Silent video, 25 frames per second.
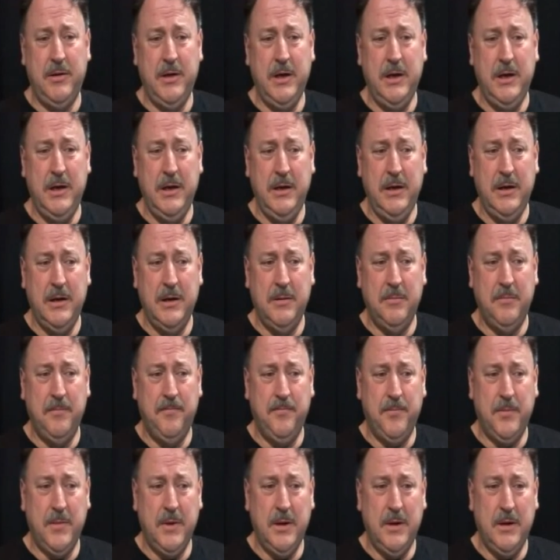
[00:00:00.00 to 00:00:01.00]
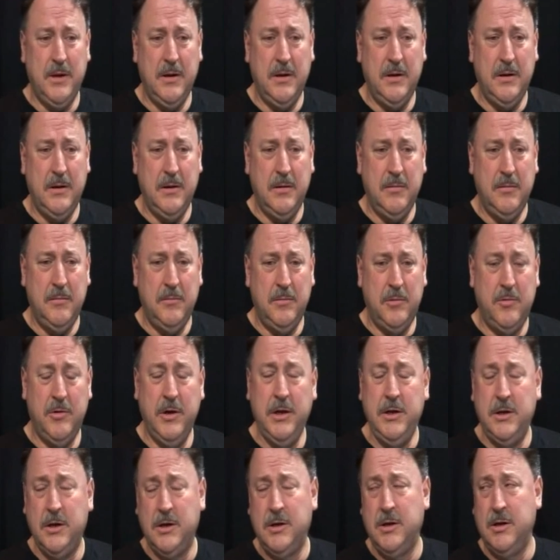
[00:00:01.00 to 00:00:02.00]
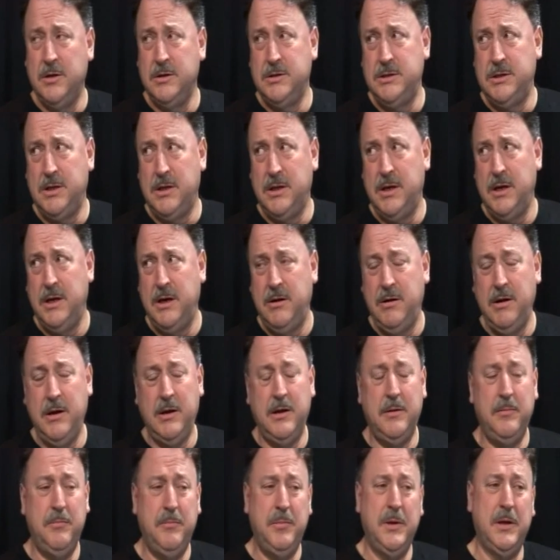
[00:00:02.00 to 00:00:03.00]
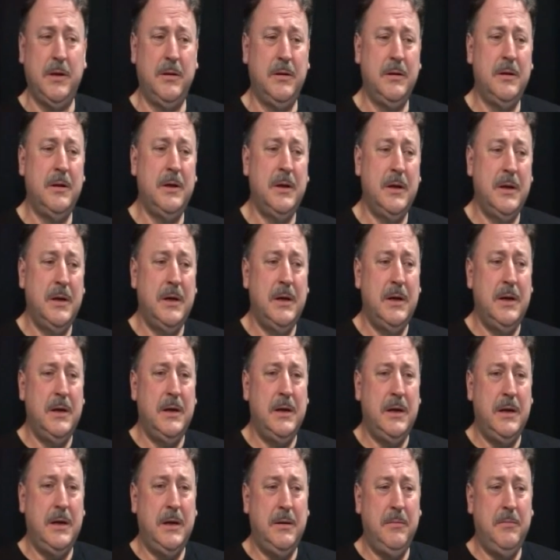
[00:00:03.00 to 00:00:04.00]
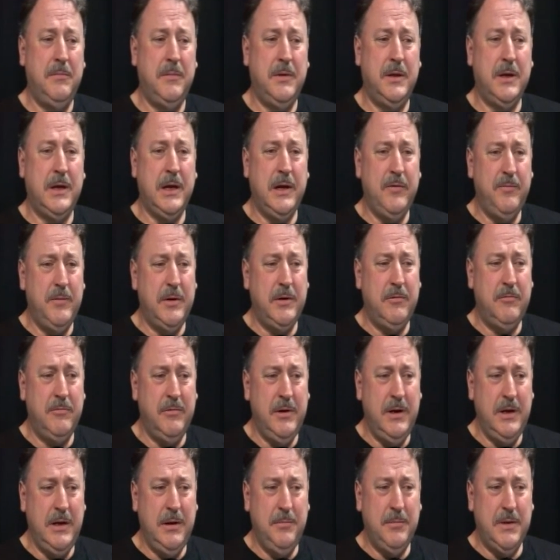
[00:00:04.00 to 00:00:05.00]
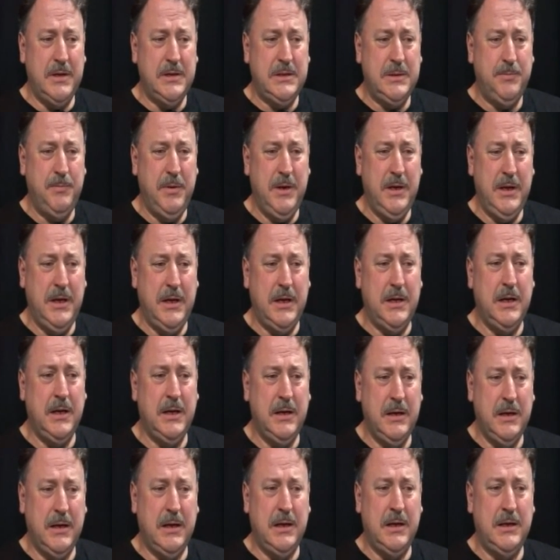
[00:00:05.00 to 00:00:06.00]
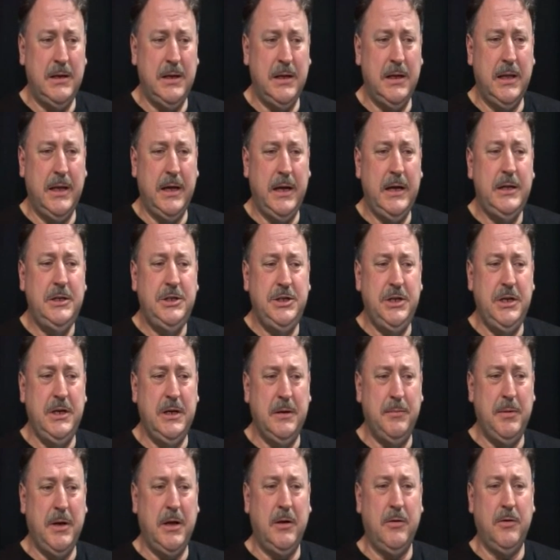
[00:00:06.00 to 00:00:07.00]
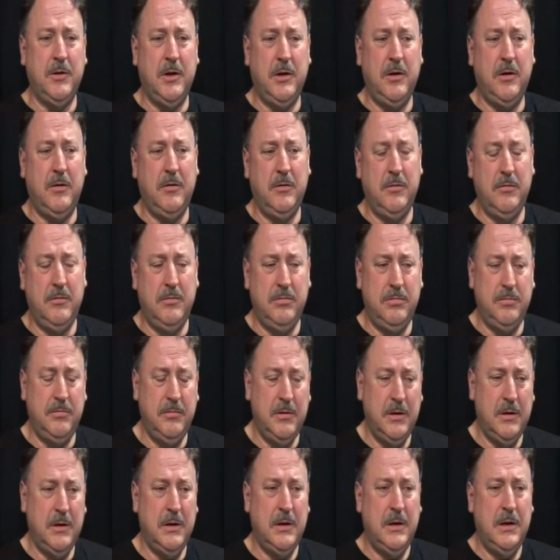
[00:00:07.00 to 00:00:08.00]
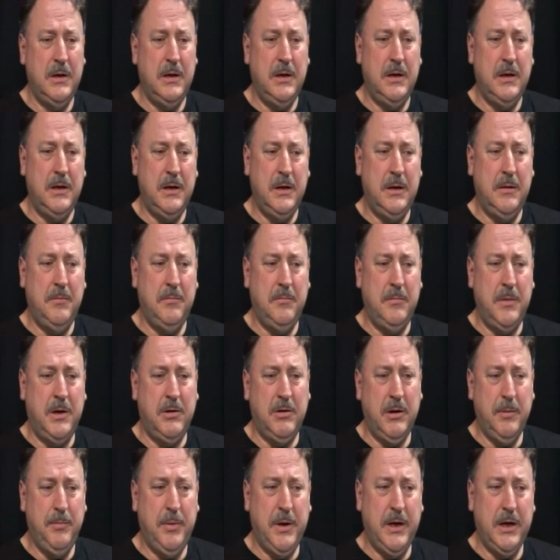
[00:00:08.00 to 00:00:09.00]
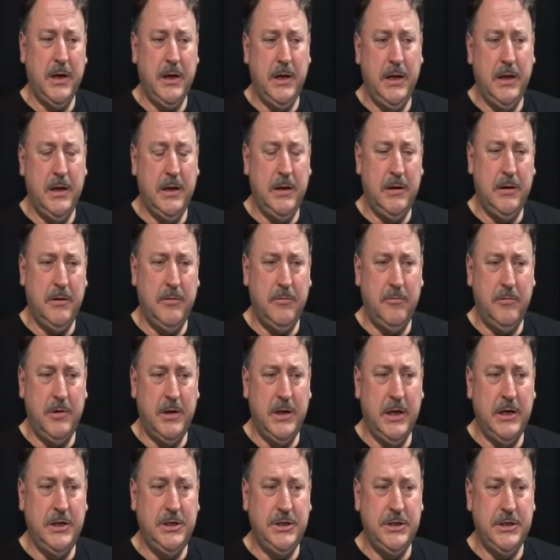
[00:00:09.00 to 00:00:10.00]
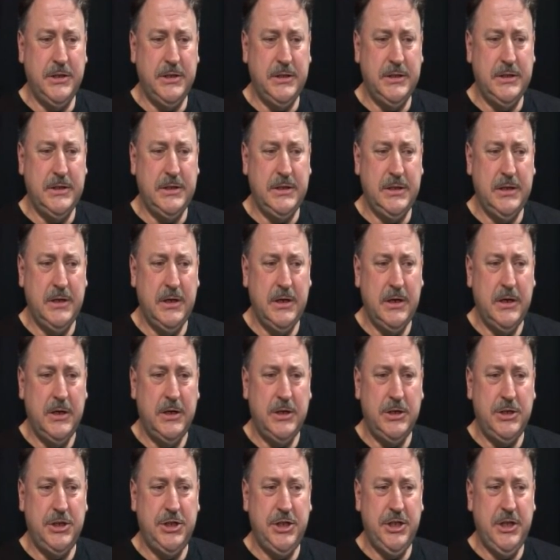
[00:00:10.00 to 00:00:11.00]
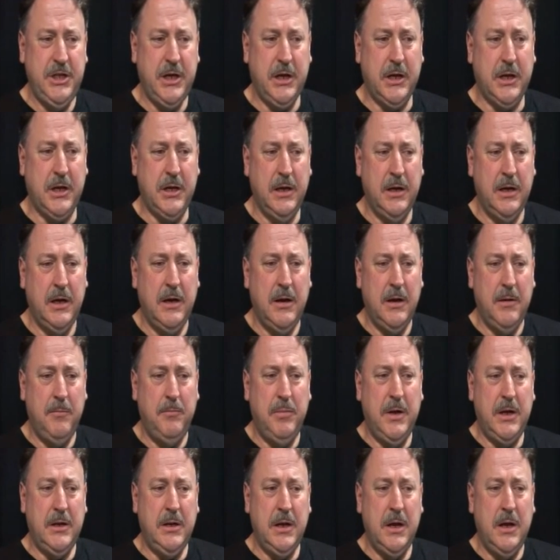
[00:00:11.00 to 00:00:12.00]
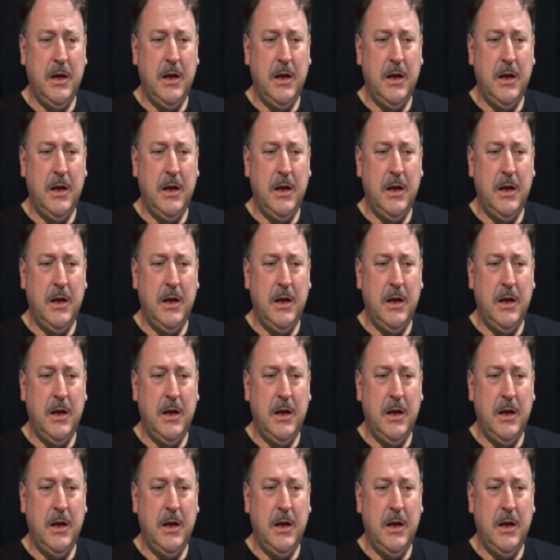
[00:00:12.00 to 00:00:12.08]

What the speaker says: the Marine and Coastal Area Bill, the government really must be getting a little edgy about the whole Māori-Pākehā relations shtick. But